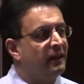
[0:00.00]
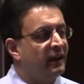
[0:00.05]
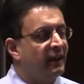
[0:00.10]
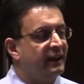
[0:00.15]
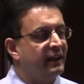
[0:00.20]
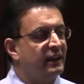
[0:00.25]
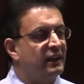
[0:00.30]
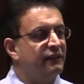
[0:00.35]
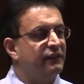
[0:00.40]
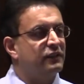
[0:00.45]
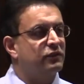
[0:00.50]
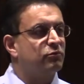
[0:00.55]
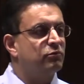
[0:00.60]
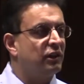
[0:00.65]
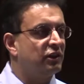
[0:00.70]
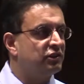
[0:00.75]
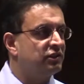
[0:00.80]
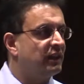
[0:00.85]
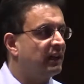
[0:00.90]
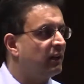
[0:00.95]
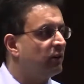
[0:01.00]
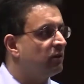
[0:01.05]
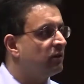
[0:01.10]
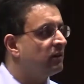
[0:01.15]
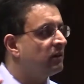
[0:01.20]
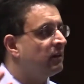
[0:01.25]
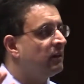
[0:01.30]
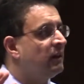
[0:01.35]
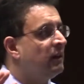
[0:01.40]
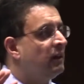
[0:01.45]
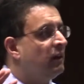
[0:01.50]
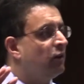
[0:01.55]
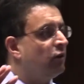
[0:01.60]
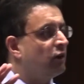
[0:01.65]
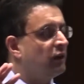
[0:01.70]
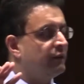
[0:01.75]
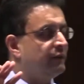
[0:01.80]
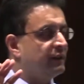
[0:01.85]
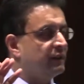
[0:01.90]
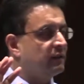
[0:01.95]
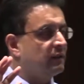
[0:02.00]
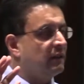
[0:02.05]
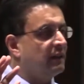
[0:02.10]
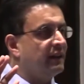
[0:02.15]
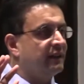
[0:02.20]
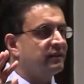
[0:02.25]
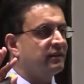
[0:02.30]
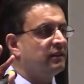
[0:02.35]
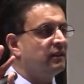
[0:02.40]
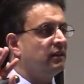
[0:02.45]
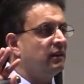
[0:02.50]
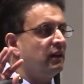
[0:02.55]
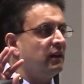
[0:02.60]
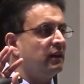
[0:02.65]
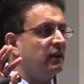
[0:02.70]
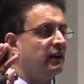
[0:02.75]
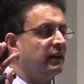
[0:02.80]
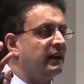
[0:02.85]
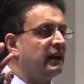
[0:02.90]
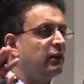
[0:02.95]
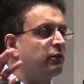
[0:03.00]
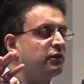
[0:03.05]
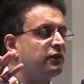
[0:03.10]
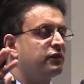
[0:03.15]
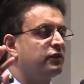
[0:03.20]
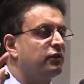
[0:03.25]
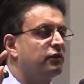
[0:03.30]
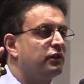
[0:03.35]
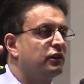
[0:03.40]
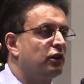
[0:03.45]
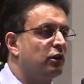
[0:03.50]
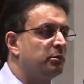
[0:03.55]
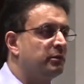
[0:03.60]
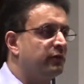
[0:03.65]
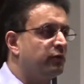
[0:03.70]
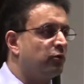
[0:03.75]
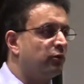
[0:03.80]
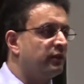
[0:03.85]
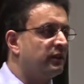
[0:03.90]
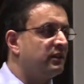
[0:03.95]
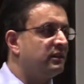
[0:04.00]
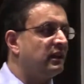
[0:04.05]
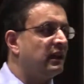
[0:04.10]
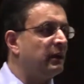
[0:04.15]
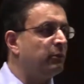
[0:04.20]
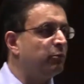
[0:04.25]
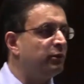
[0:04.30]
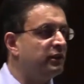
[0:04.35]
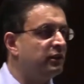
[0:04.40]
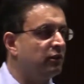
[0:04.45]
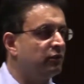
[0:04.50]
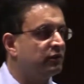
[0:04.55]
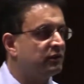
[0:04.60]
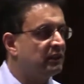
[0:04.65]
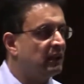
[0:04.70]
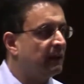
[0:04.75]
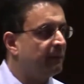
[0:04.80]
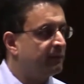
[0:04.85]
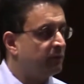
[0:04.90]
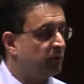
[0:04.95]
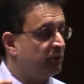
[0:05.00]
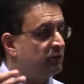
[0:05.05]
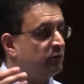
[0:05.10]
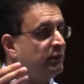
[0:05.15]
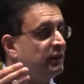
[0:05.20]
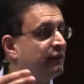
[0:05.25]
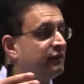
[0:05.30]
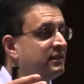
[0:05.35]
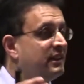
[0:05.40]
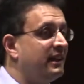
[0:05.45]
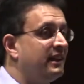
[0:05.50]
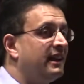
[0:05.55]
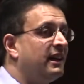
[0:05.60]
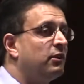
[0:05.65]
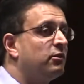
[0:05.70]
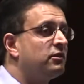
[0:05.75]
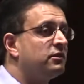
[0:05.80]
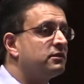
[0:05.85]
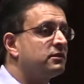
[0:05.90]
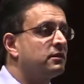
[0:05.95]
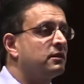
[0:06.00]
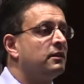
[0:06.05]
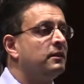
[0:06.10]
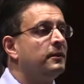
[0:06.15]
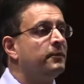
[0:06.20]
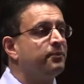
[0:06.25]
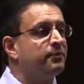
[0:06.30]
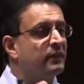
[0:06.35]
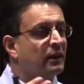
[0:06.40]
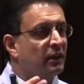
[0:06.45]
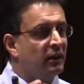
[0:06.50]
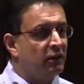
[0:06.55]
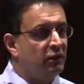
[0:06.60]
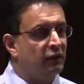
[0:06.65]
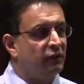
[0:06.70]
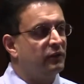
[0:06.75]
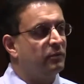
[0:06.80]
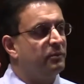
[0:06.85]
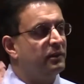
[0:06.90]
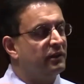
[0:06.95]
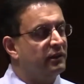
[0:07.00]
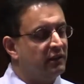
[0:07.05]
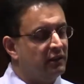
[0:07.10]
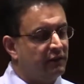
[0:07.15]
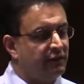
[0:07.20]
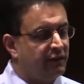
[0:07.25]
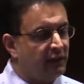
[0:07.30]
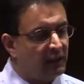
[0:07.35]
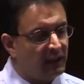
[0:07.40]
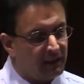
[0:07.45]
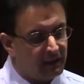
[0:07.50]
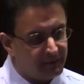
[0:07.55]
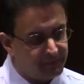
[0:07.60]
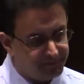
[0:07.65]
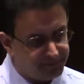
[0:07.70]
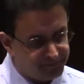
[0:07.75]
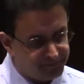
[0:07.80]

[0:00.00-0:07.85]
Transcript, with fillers: Again, if it's rush hour, or if it's less than an hour or so to go before the time window stops, which we have 10 hours, you have the ability to fly.